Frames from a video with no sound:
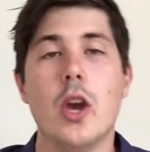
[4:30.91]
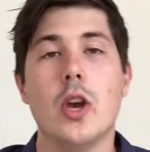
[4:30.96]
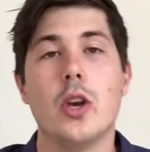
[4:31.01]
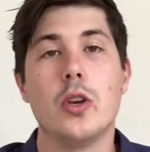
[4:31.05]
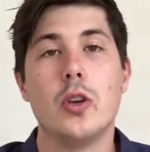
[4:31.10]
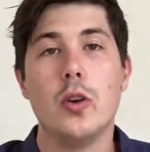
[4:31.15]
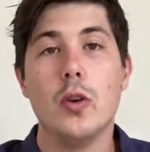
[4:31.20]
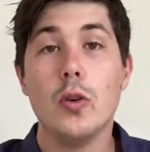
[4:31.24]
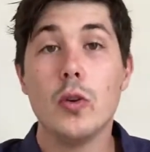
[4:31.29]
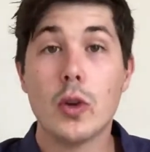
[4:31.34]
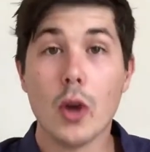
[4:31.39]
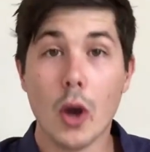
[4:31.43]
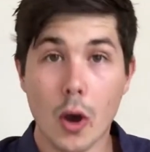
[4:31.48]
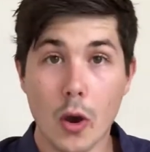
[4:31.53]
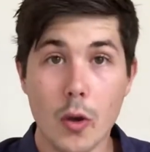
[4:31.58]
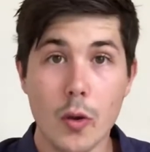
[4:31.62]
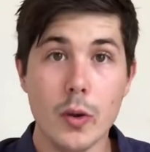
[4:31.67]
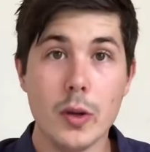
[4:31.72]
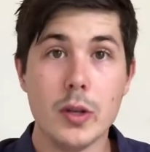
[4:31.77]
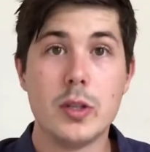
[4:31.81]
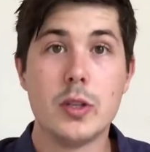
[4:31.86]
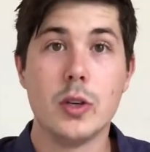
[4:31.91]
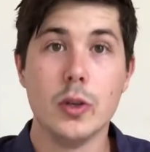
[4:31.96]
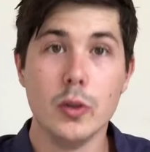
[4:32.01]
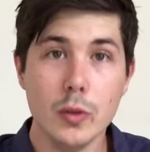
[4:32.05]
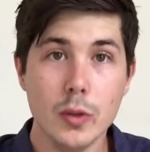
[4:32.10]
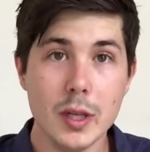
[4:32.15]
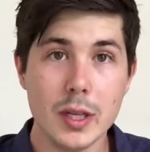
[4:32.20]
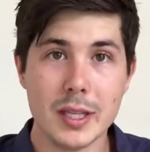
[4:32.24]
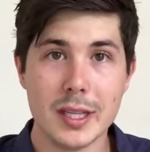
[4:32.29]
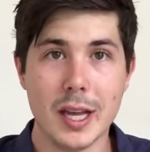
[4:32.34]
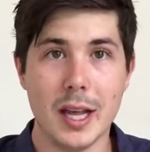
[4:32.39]
You go to
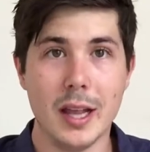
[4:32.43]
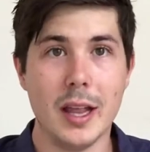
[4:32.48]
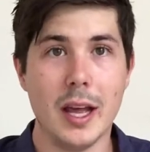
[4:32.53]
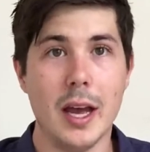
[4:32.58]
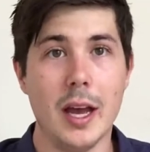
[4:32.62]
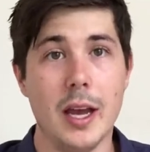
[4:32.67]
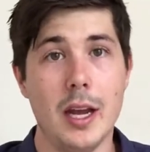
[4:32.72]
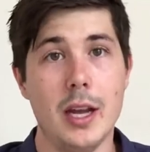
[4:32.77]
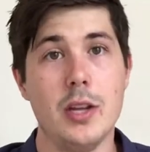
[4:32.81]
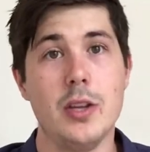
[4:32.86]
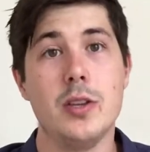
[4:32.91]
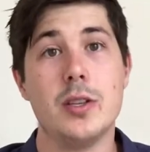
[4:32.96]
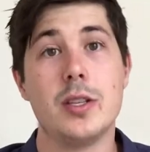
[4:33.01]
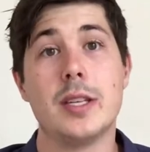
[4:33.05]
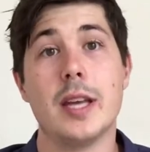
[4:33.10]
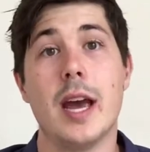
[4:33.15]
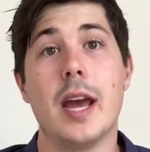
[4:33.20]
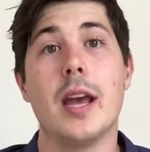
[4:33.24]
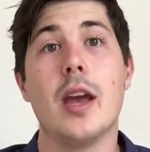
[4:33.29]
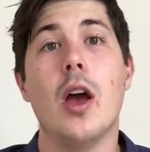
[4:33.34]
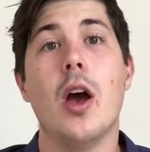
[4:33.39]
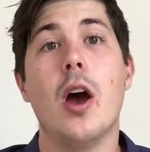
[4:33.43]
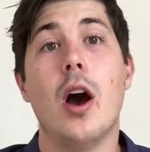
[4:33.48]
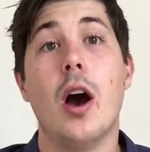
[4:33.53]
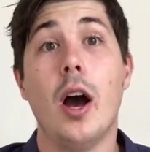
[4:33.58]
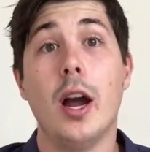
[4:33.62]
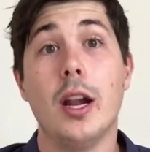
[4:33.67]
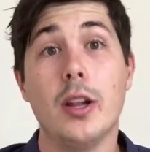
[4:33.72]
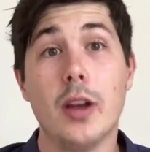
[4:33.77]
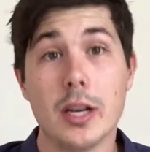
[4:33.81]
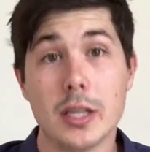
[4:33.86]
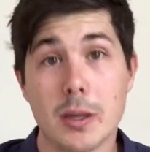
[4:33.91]
the seller and you say,
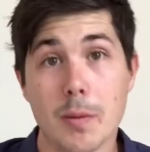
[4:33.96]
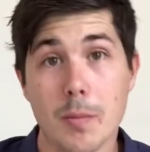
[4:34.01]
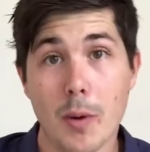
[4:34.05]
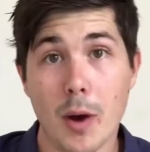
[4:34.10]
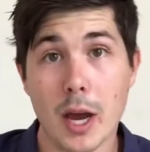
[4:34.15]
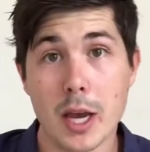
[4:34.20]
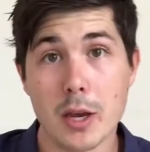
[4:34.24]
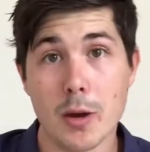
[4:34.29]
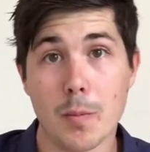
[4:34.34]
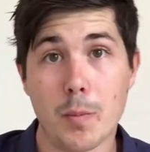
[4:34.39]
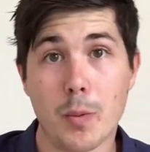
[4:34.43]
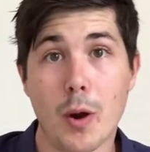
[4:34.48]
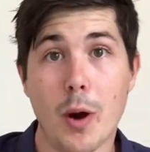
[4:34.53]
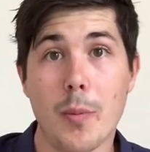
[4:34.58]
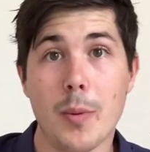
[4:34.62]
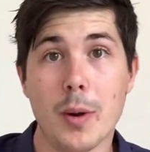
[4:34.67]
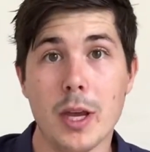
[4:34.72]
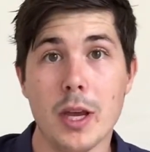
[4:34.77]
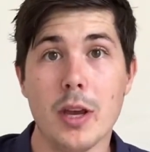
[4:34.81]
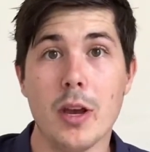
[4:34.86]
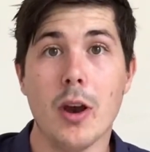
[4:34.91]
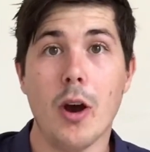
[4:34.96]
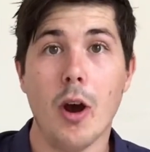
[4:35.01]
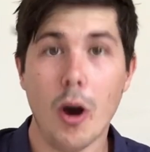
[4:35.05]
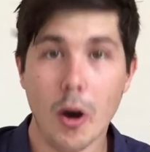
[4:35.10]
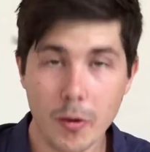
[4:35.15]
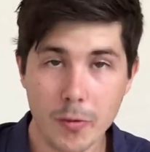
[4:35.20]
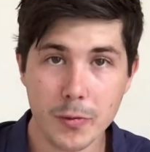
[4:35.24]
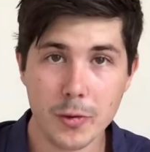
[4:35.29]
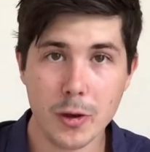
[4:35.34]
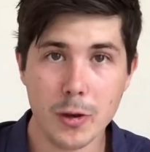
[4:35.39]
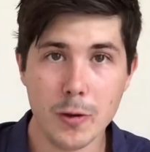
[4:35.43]
I'd like to buy your property
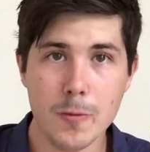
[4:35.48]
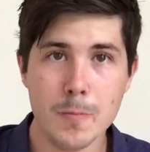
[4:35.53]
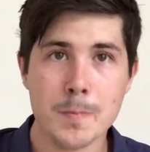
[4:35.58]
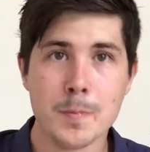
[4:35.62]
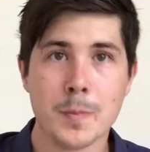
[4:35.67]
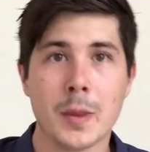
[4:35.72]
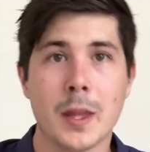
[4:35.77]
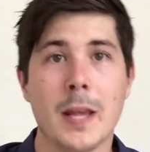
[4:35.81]
off you.